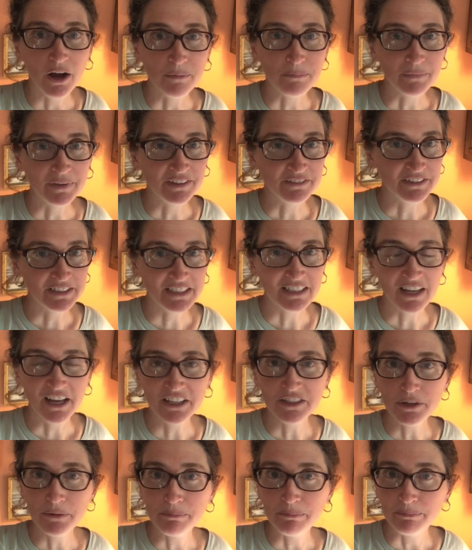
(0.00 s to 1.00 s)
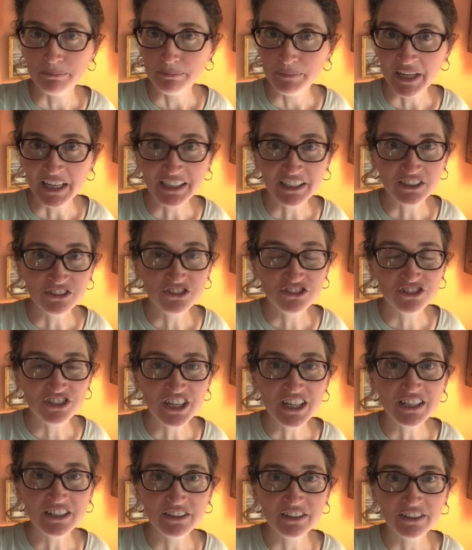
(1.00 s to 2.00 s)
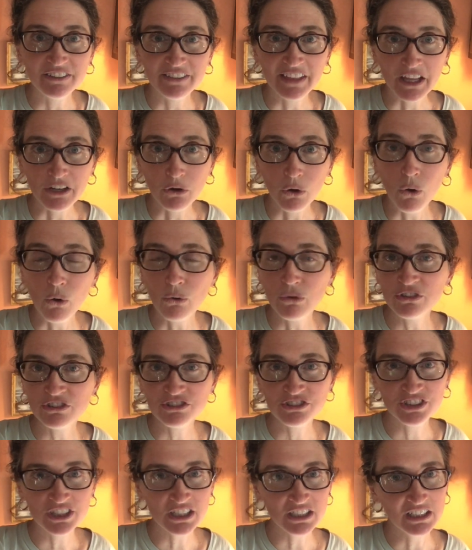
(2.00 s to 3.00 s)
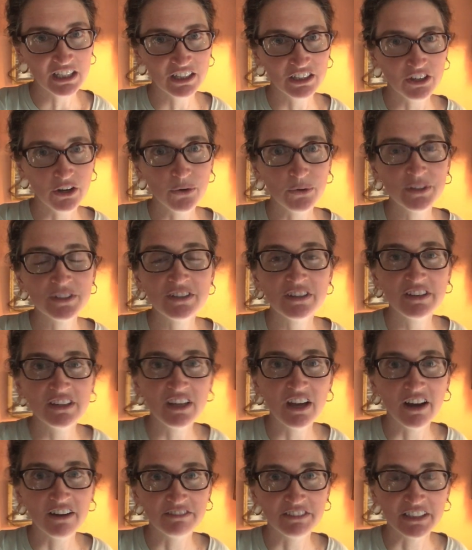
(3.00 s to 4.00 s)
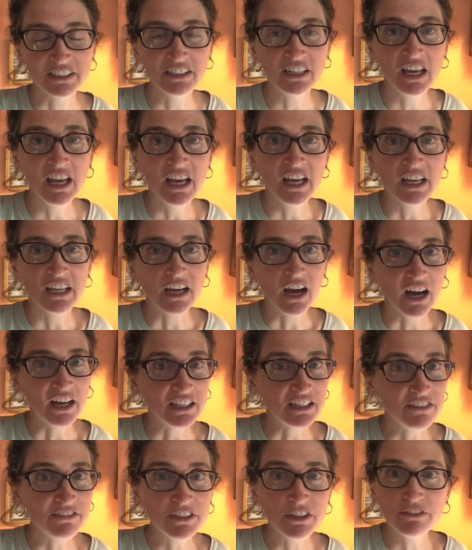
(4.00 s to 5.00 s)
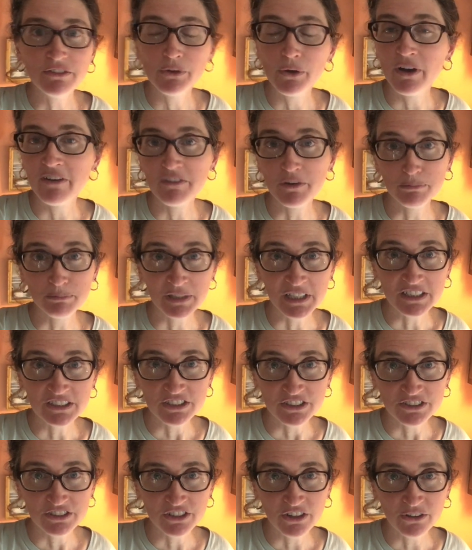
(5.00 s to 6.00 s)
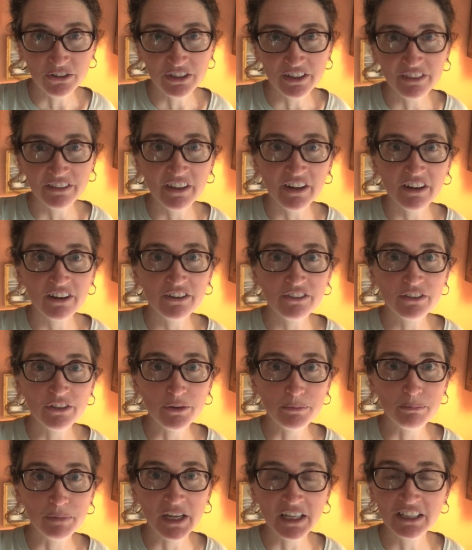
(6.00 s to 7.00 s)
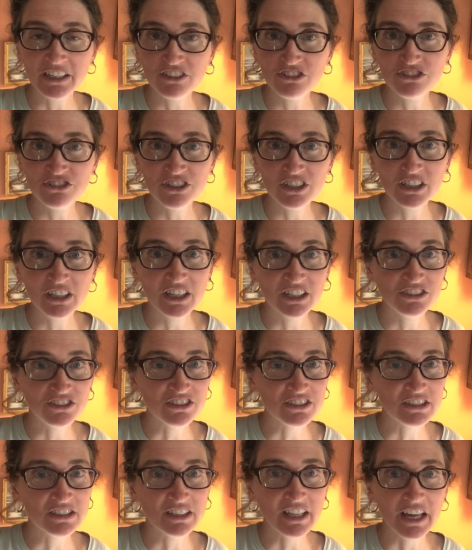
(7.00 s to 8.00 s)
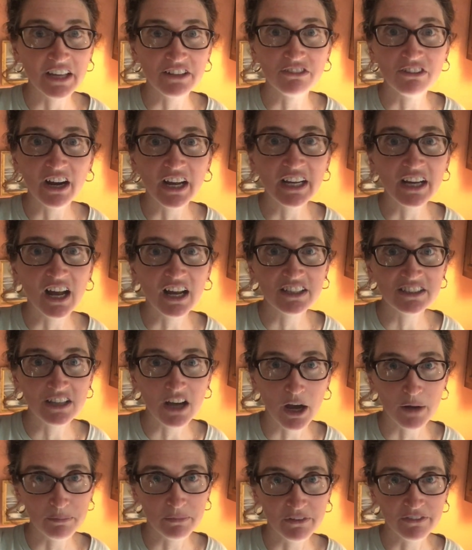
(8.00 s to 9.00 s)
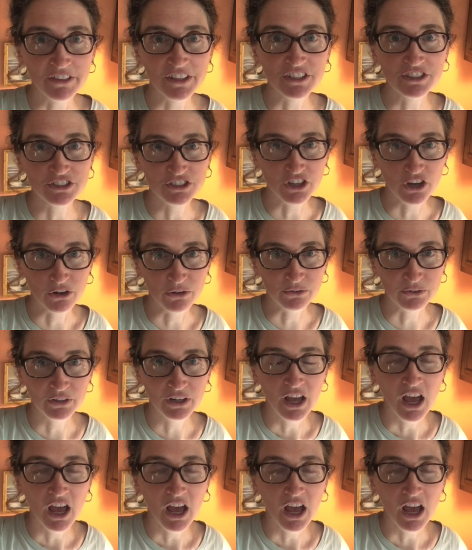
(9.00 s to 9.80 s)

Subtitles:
if it's on a baking sheet, that whole sheet can go into the oven. Even if you have a pizza stone in there, the baking sheet can just slide right on top of the stone.